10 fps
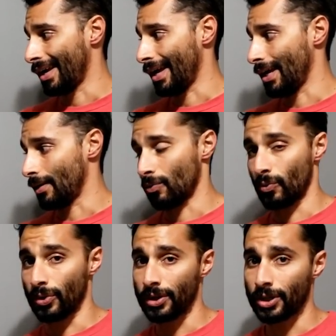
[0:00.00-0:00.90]
a
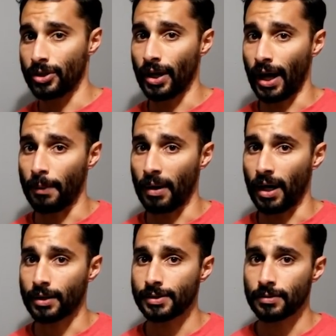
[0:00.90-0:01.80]
really good eye
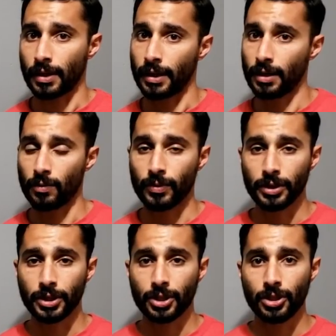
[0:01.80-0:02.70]
box, right? A
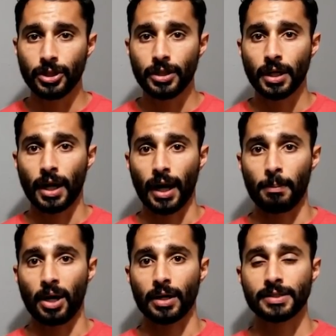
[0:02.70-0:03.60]
really good eye
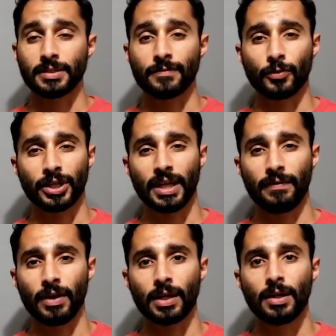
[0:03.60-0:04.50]
box that's
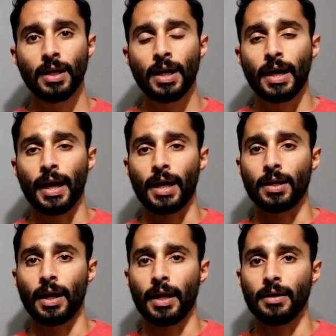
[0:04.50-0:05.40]
forgiving, and
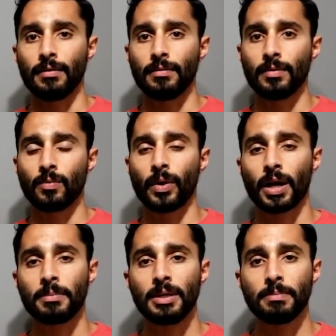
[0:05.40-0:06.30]
and what I
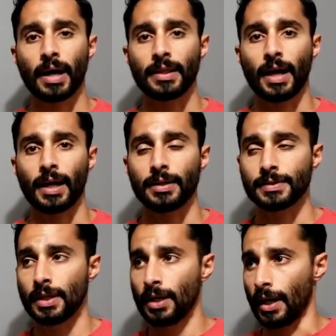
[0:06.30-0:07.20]
mean by that
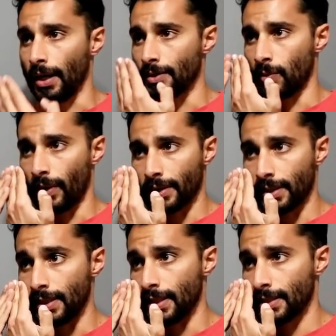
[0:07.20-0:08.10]
is is what is
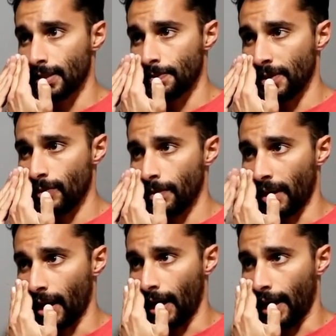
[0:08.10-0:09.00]
the distance between
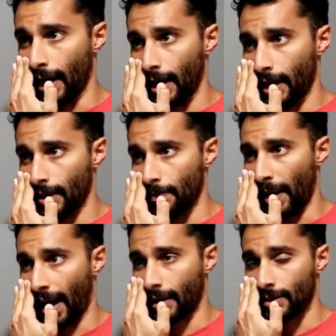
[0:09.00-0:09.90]
my eye and the
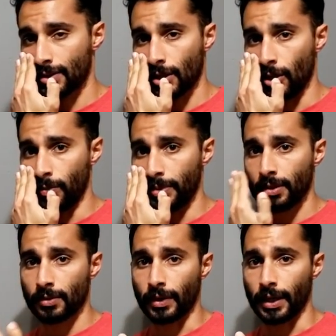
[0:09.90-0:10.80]
back of the scope,
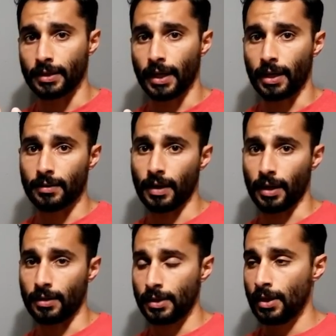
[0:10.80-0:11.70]
right? That
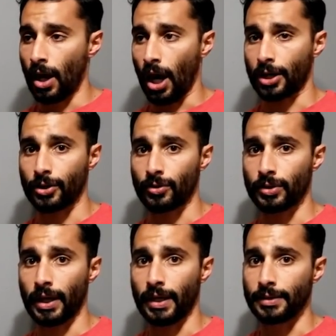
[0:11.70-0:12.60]
that ocular
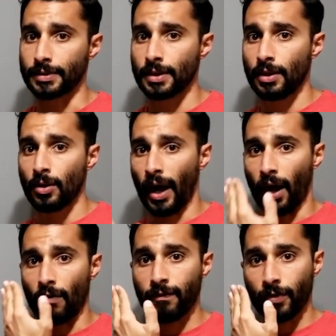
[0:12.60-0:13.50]
lens.
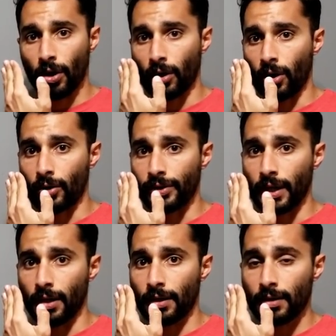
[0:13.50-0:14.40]
How far are
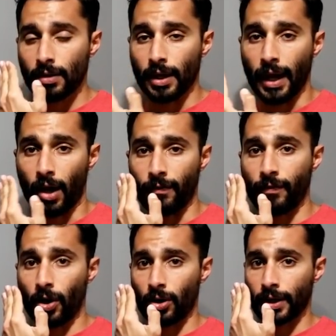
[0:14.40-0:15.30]
they, and how
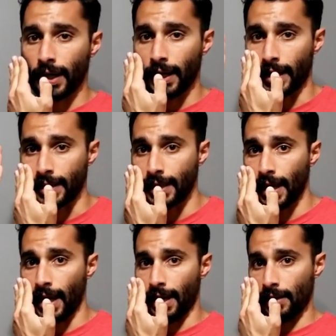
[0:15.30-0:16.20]
far can I
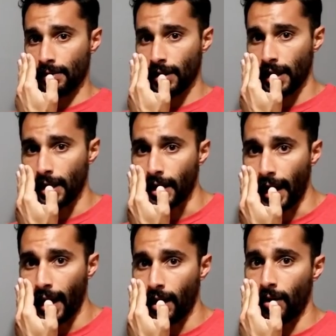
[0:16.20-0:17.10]
get in and
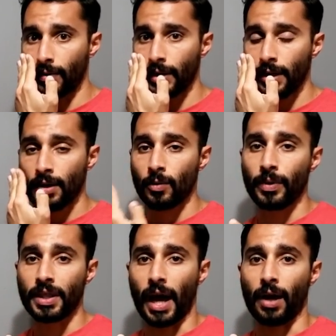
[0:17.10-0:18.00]
out
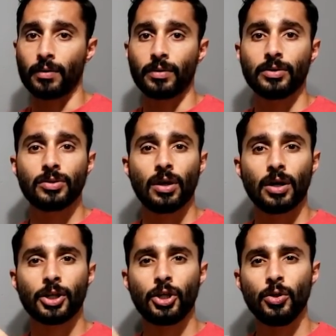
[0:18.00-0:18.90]
without
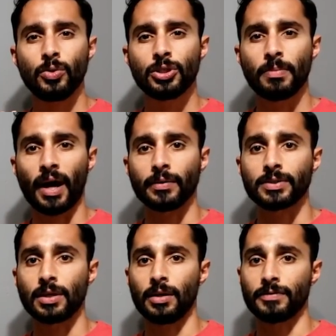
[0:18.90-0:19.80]
huge
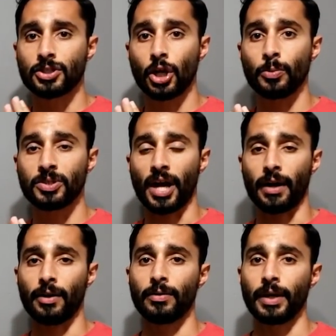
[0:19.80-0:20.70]
amounts of scope
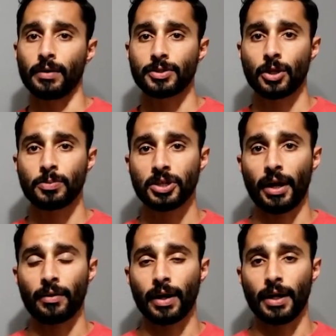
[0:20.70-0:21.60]
shadow. Now, scope
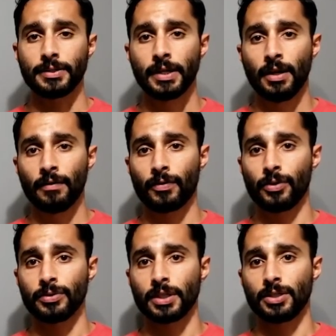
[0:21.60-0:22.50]
shadow, guys, for
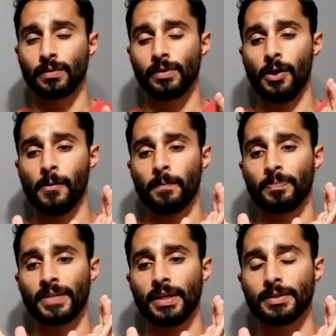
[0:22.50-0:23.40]
those that don't know,
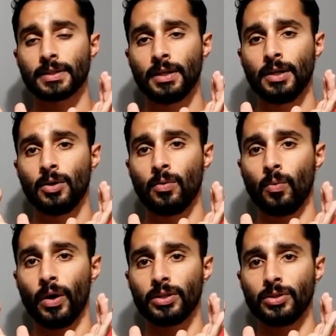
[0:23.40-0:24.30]
is
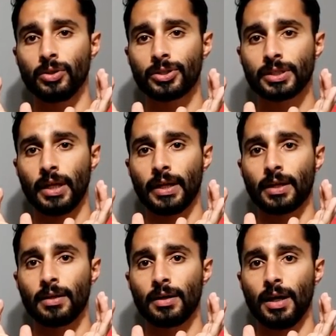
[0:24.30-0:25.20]
what looks like
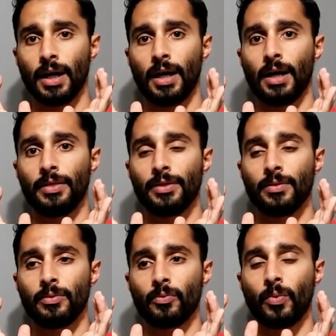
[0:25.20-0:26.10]
uh,
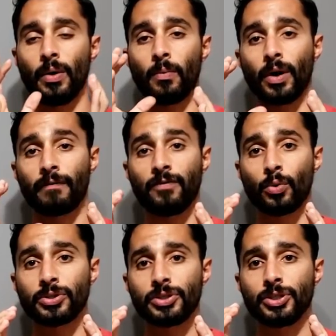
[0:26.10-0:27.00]
what what
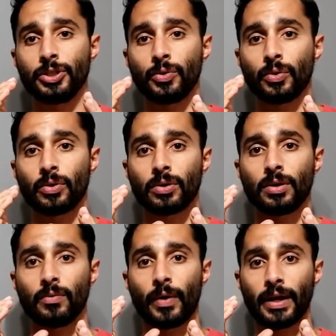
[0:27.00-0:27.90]
forces
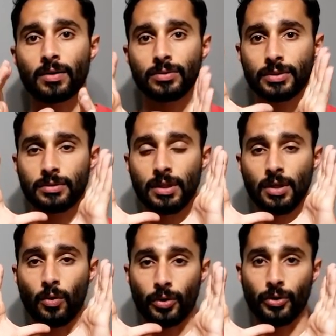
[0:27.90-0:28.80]
your reticle
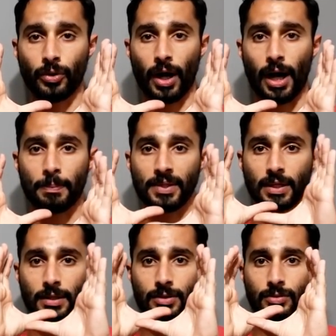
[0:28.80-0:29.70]
or your
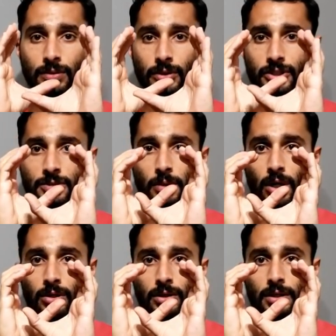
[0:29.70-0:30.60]
optic to look
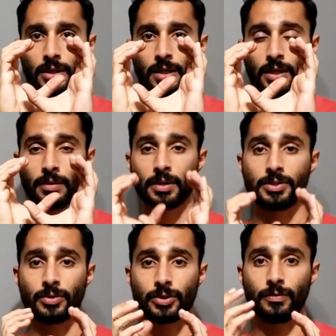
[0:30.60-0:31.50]
smaller
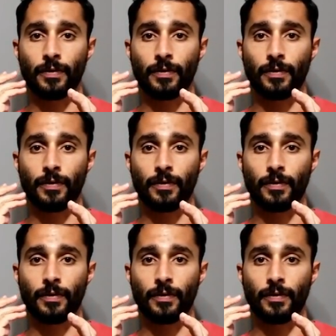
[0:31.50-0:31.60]
because you're too